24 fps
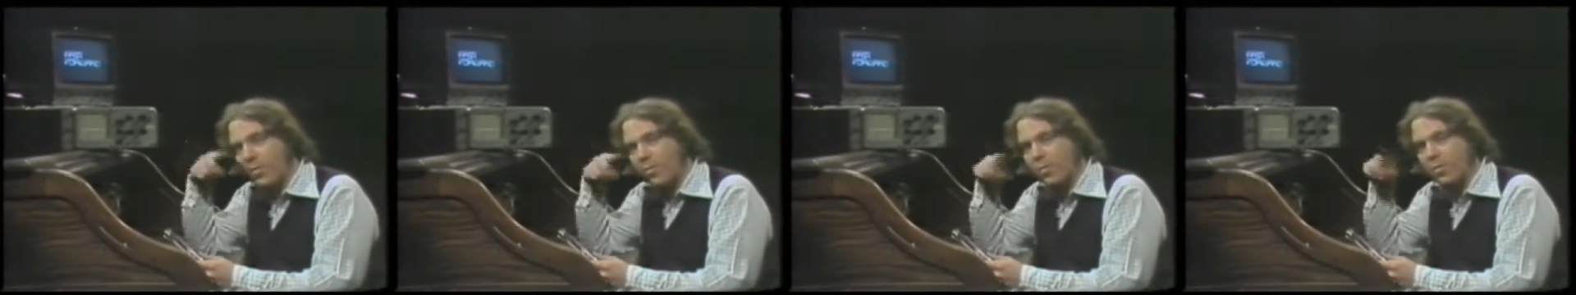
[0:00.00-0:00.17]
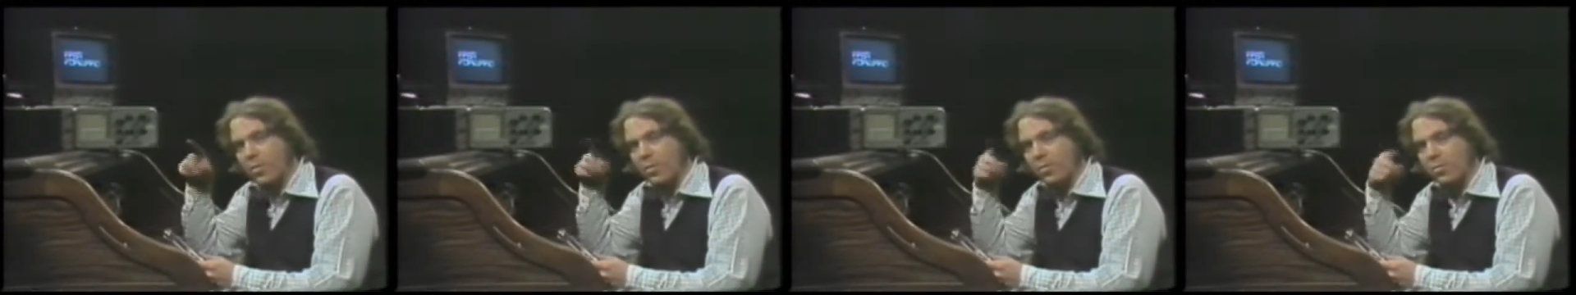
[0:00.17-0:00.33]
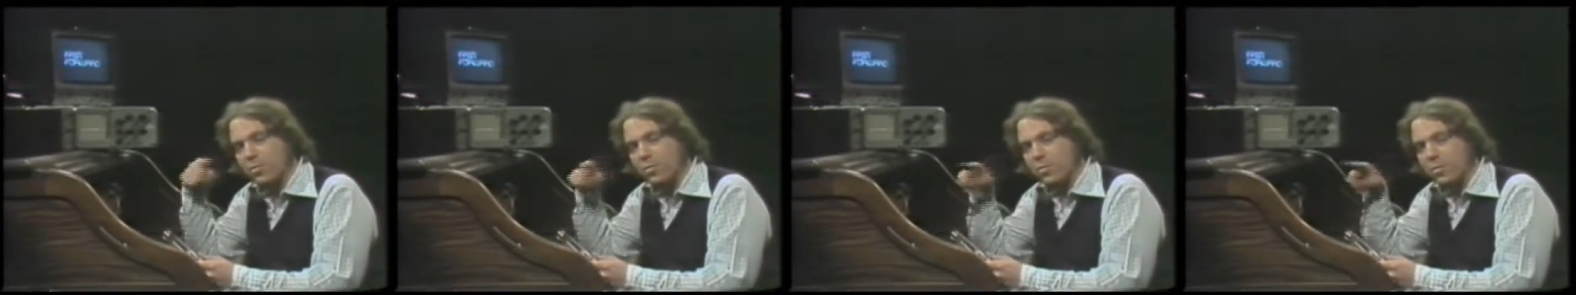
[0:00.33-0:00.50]
of
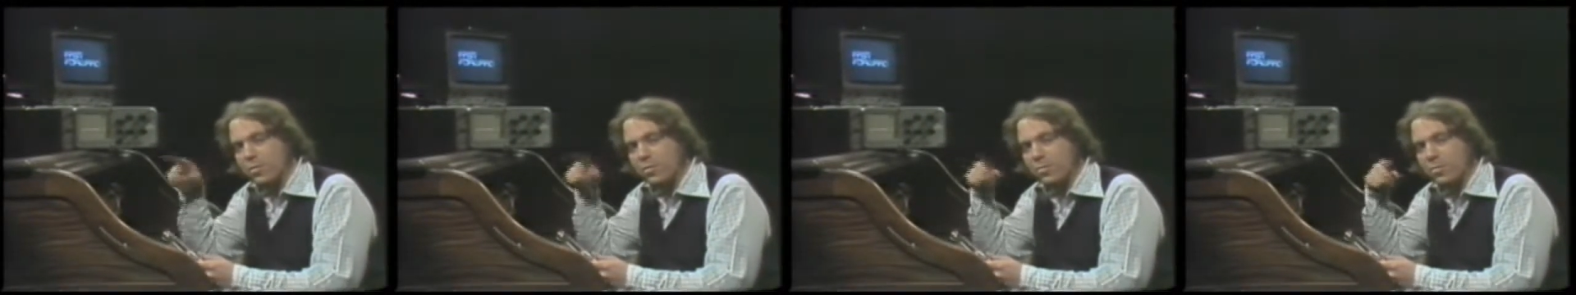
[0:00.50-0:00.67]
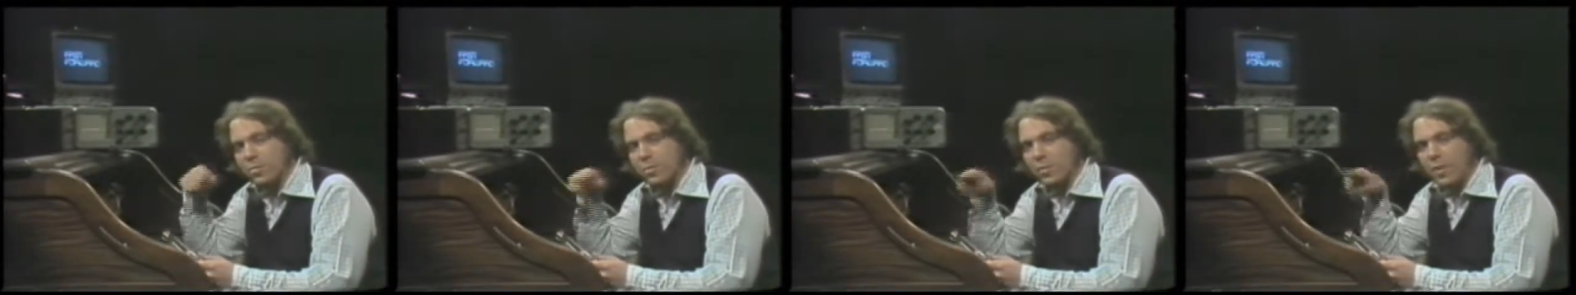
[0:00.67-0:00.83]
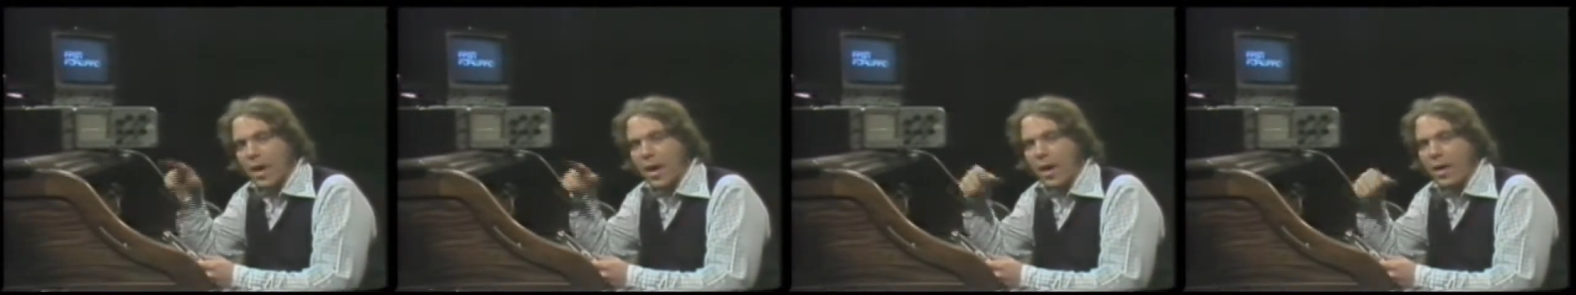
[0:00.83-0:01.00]

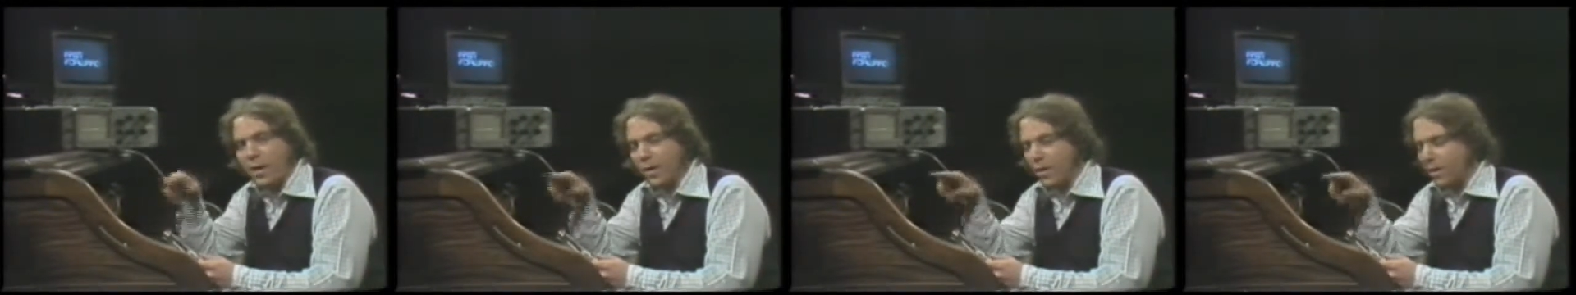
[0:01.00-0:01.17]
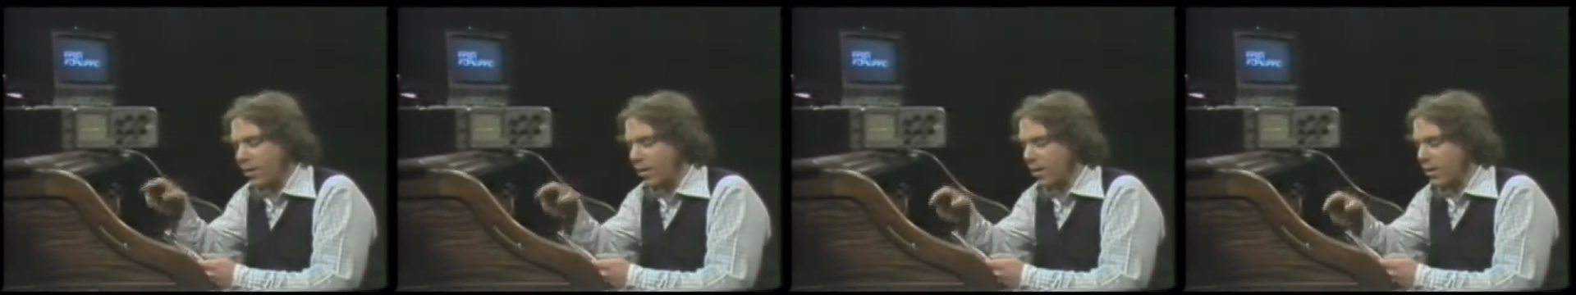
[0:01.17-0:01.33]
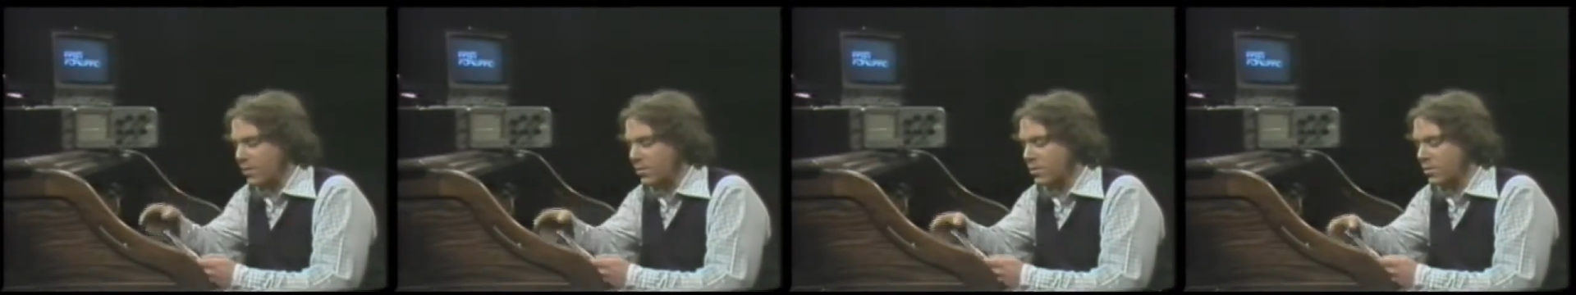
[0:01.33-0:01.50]
those scanning
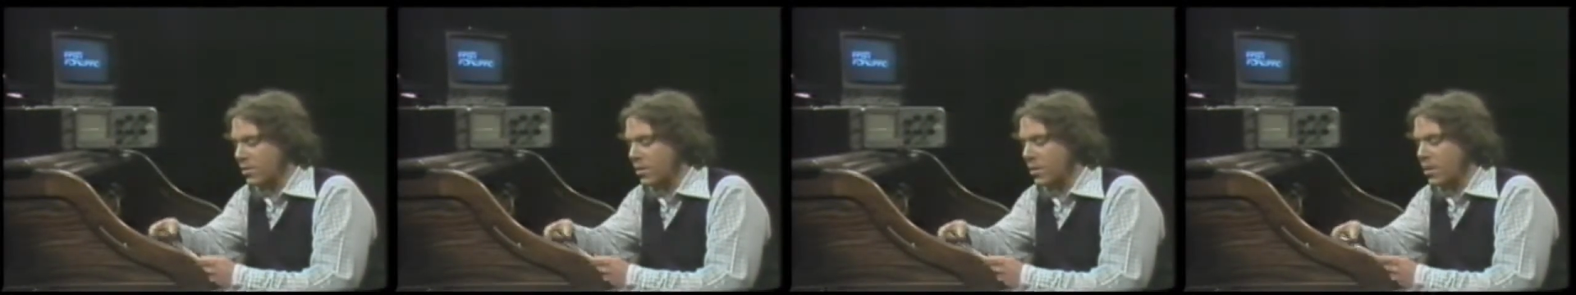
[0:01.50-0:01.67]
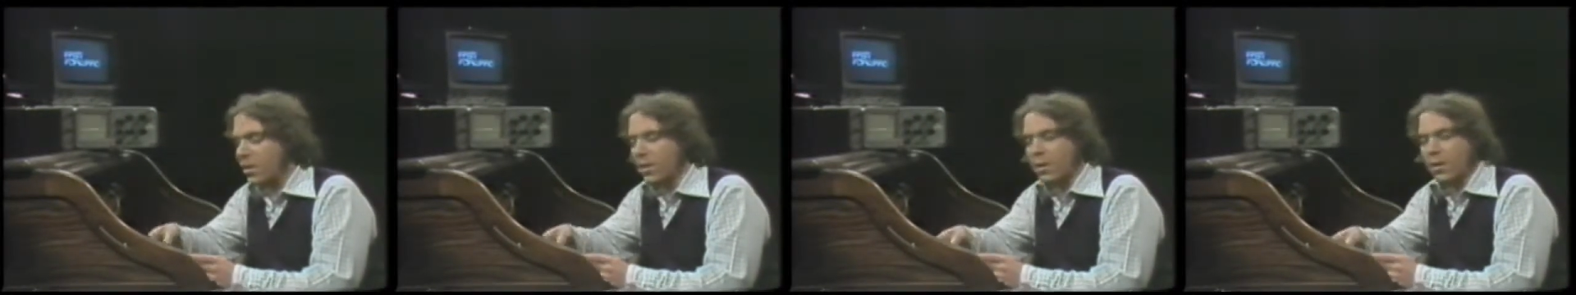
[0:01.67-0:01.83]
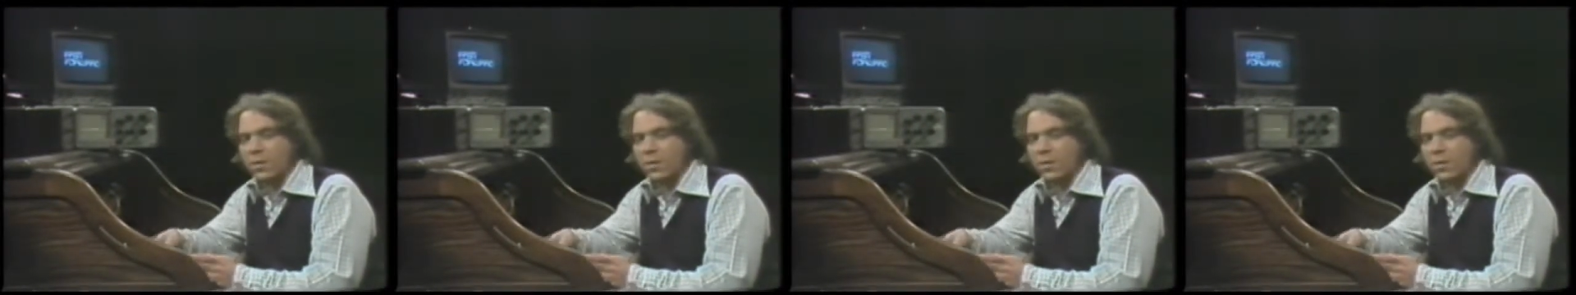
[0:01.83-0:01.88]
lines.